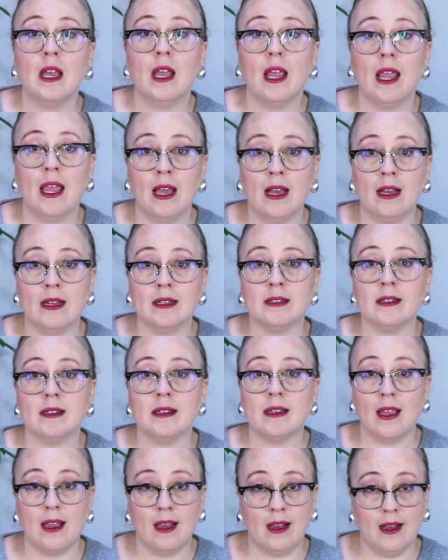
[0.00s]
And
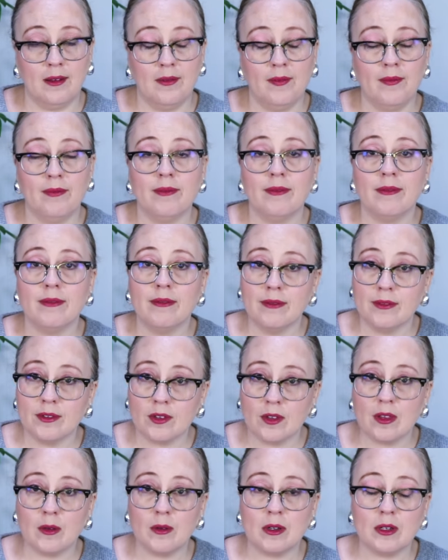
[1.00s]
yeah,
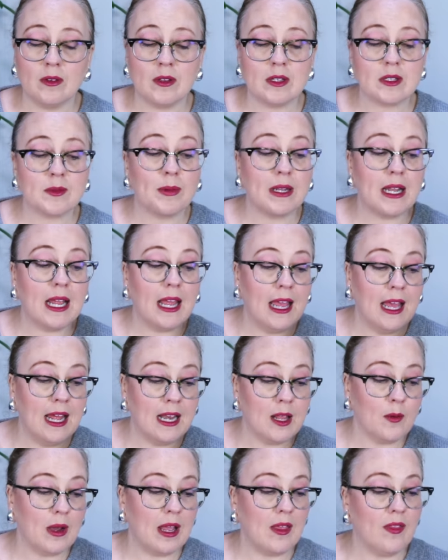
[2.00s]
so they would do this. But
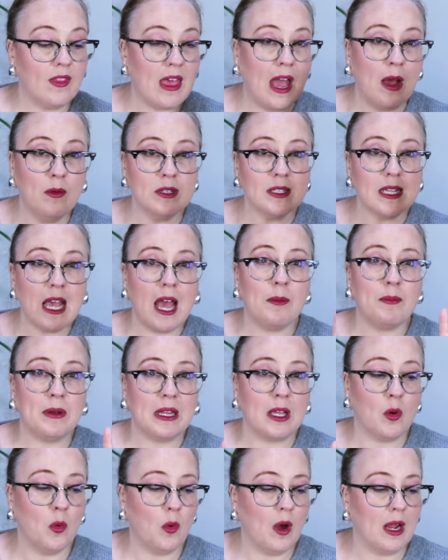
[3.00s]
anyway, that was
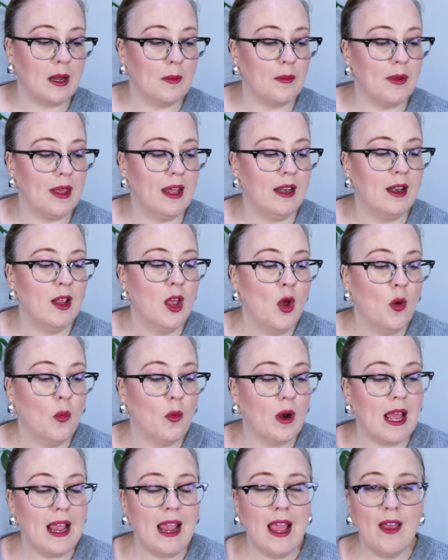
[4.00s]
happening quite a bit.
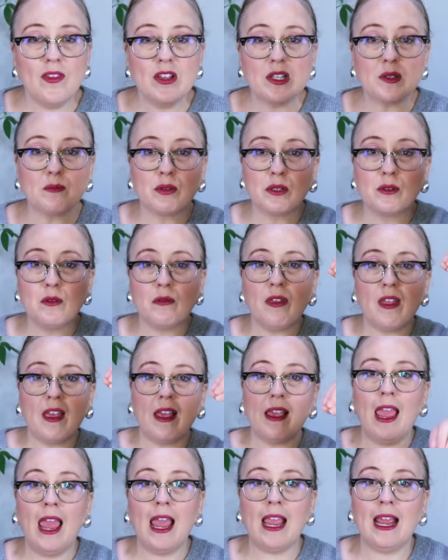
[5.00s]
When I had this blue
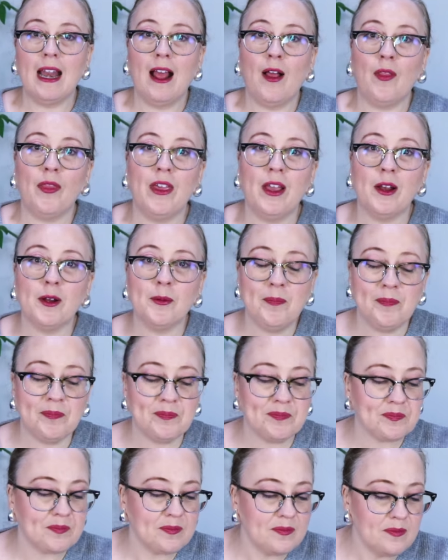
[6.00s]
thing hanging out there,
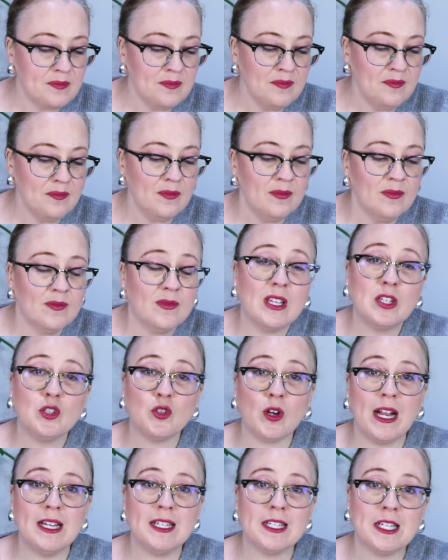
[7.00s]
they
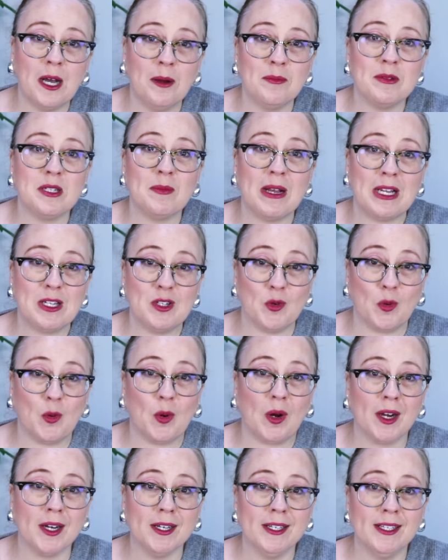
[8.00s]
tried to come to my
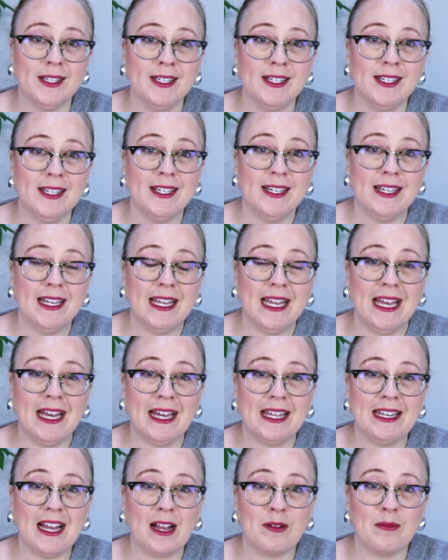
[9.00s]
door
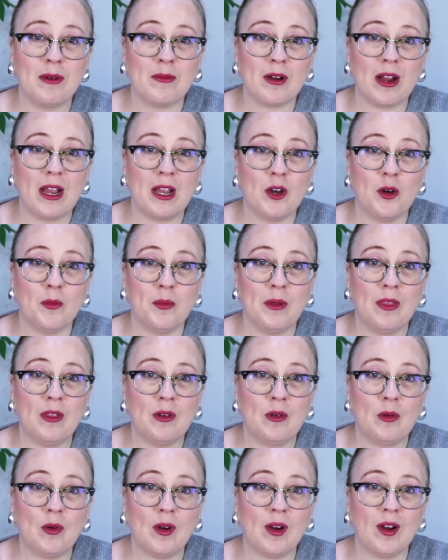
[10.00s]
and I remember I opened
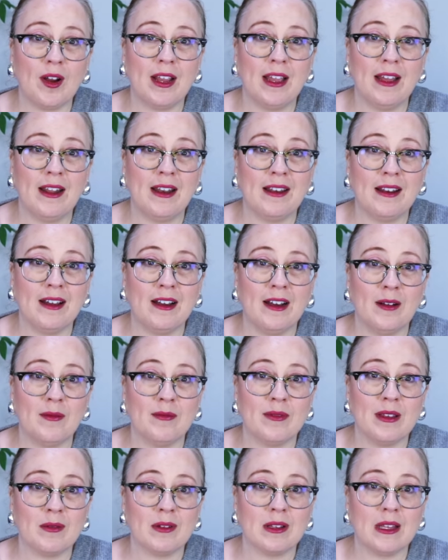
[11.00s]
the door and
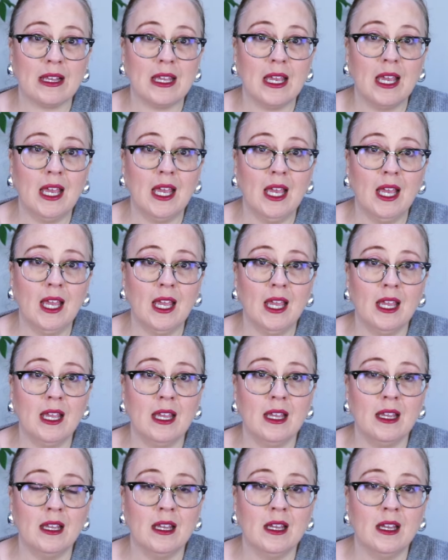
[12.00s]
um, they were like,
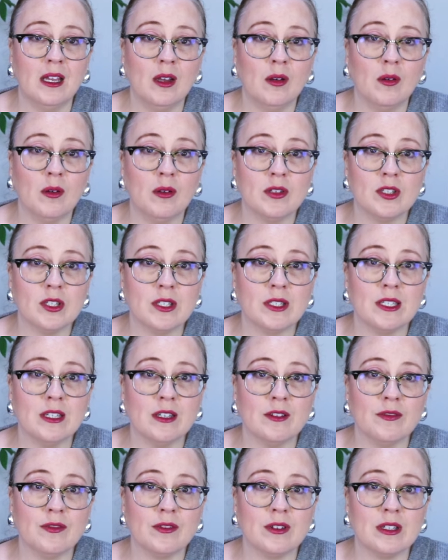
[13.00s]
hey, we are just
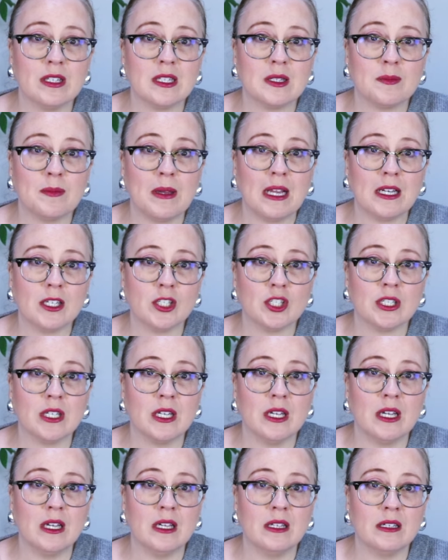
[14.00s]
here for an inspection.
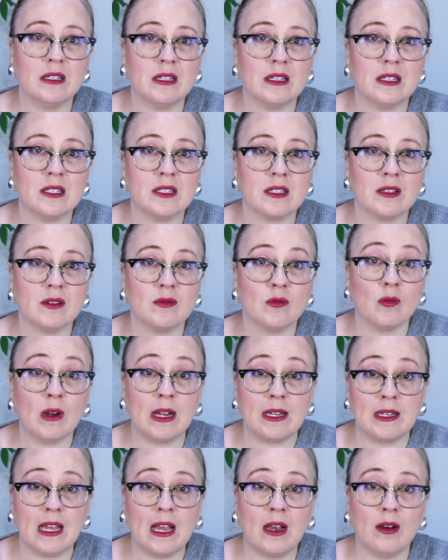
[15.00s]
And I said,
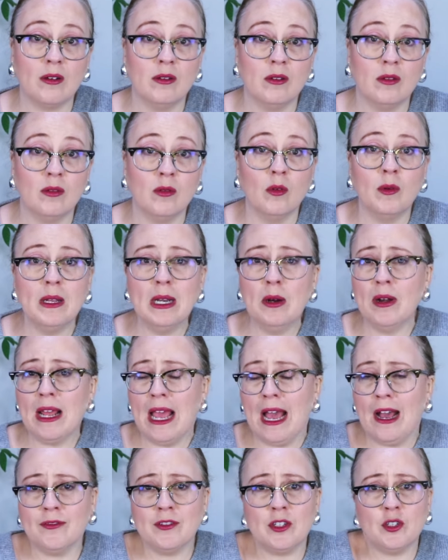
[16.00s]
right now? Well, we don't
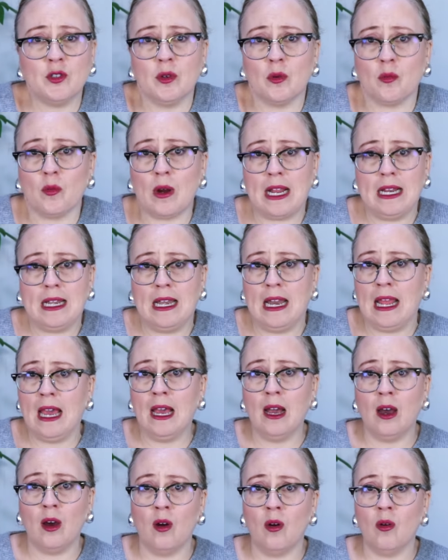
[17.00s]
have to do it right
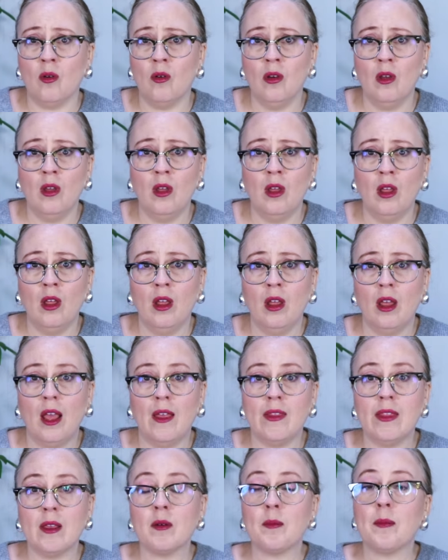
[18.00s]
now.
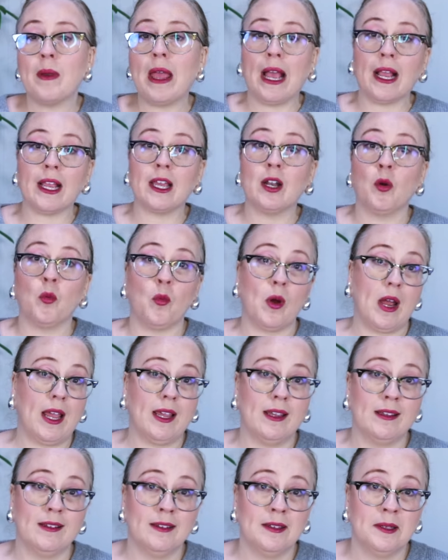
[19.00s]
And they were backing away.